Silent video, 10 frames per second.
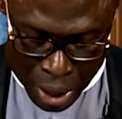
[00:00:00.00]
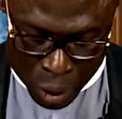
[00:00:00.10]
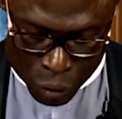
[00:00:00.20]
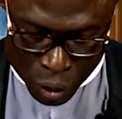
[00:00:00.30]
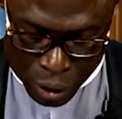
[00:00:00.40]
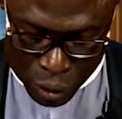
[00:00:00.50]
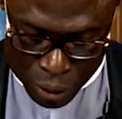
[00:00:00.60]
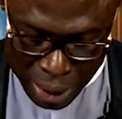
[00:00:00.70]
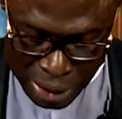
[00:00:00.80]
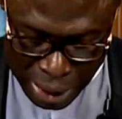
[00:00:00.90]
and with all the
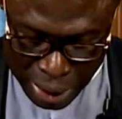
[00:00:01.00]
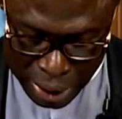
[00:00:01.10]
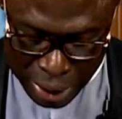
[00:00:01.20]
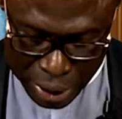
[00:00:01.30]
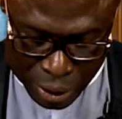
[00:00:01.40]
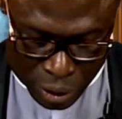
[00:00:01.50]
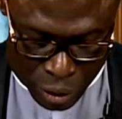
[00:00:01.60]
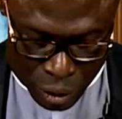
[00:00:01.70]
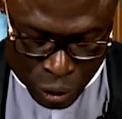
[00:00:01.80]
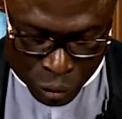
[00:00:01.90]
understanding,
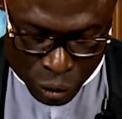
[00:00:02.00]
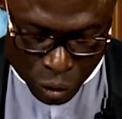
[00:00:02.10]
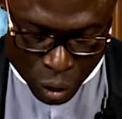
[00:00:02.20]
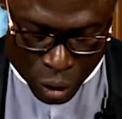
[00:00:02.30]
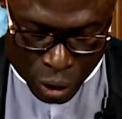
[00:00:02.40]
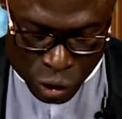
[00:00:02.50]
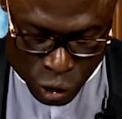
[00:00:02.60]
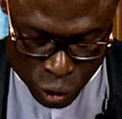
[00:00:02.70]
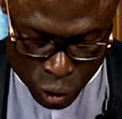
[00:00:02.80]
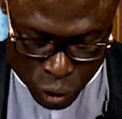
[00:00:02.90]
with all the
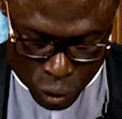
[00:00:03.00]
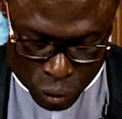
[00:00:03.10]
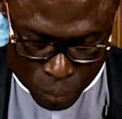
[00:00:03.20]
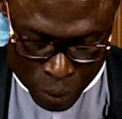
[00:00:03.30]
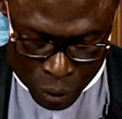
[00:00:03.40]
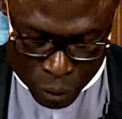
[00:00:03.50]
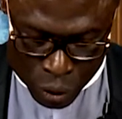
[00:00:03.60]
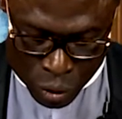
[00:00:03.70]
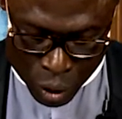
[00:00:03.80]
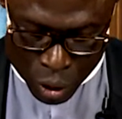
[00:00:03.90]
soul,
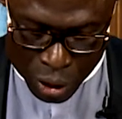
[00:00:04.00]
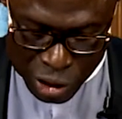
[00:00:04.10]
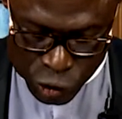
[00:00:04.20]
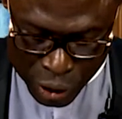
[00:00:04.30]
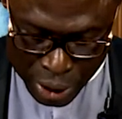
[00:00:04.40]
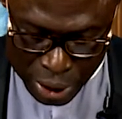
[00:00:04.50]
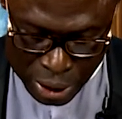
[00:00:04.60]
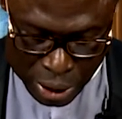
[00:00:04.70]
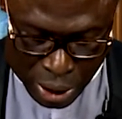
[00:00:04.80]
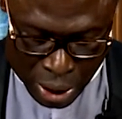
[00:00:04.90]
with all the
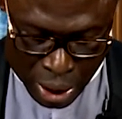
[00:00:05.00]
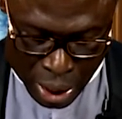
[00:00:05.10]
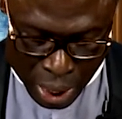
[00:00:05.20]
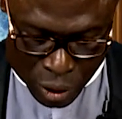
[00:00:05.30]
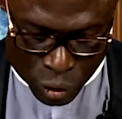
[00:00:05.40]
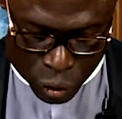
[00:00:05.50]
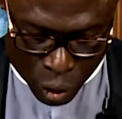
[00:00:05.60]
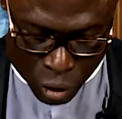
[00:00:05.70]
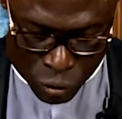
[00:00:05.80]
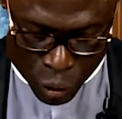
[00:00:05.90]
strength, and to
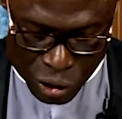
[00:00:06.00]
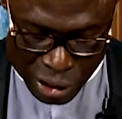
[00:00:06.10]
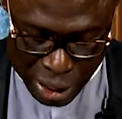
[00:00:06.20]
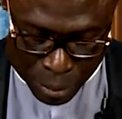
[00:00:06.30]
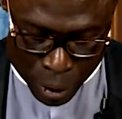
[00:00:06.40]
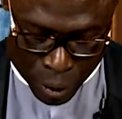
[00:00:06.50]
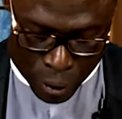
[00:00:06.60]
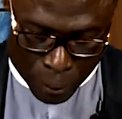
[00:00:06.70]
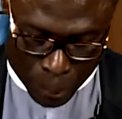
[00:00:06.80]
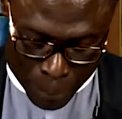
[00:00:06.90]
love one's
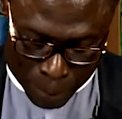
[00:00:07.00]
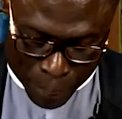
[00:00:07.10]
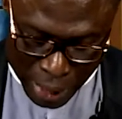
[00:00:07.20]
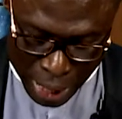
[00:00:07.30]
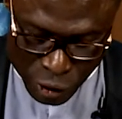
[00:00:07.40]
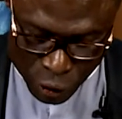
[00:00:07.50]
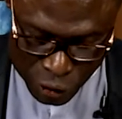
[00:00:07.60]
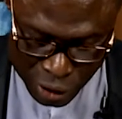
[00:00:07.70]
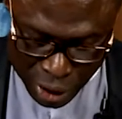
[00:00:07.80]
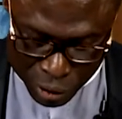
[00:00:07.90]
neighbor as
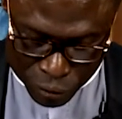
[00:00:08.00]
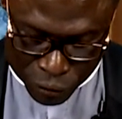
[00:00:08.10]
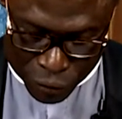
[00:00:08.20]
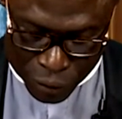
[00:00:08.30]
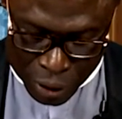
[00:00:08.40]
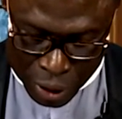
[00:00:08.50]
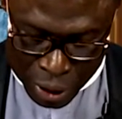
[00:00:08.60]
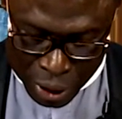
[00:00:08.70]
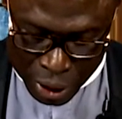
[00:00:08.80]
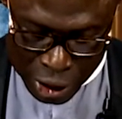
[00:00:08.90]
yourself
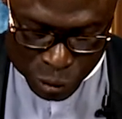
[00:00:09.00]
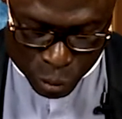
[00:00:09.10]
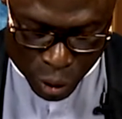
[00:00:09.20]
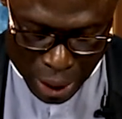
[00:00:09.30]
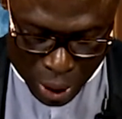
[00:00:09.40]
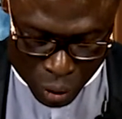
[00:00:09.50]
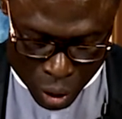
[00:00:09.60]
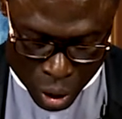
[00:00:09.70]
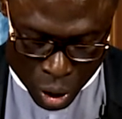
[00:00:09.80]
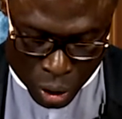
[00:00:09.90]
is more than
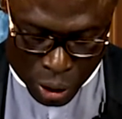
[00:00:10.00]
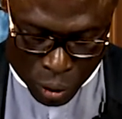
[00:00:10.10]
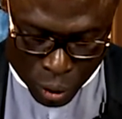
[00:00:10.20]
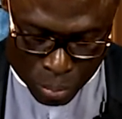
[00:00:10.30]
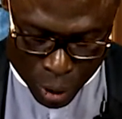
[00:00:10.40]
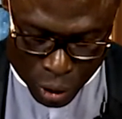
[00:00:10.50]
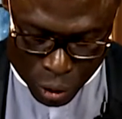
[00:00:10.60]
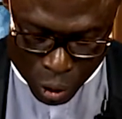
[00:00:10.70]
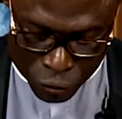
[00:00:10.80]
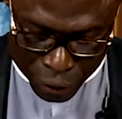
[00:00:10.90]
all the whole burnt
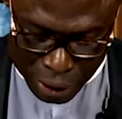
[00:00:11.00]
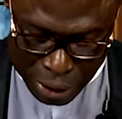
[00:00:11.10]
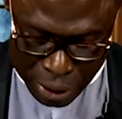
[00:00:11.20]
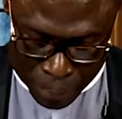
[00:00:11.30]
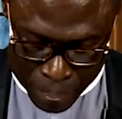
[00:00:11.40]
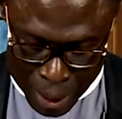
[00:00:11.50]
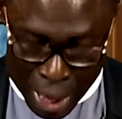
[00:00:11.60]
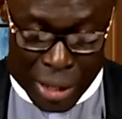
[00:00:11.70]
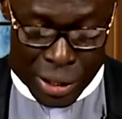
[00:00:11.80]
offerings and